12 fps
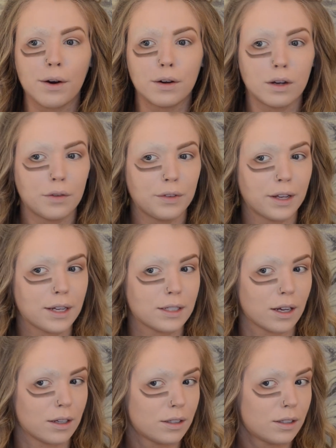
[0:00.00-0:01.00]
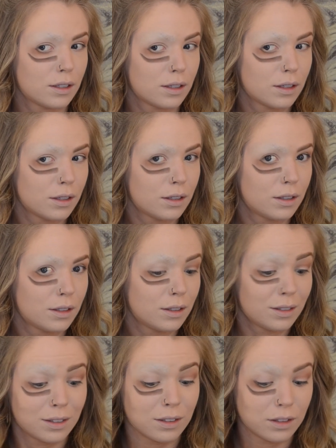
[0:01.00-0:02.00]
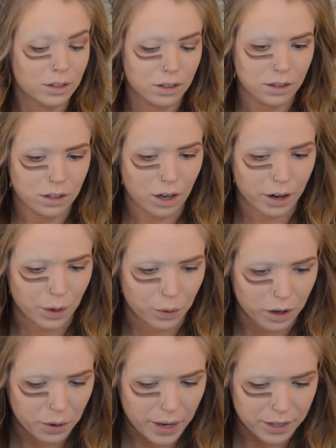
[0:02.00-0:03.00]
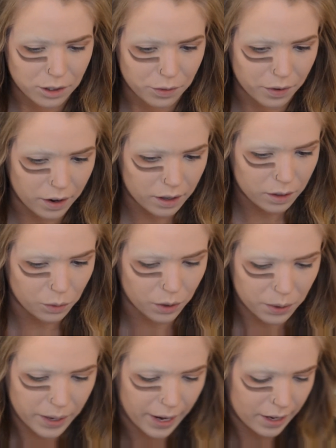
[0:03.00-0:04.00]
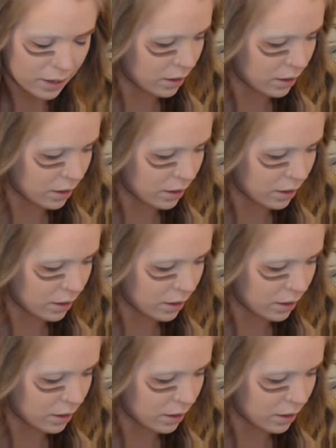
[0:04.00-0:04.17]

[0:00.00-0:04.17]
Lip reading: I feel like it does. Alright, we're okay so far. We're okay.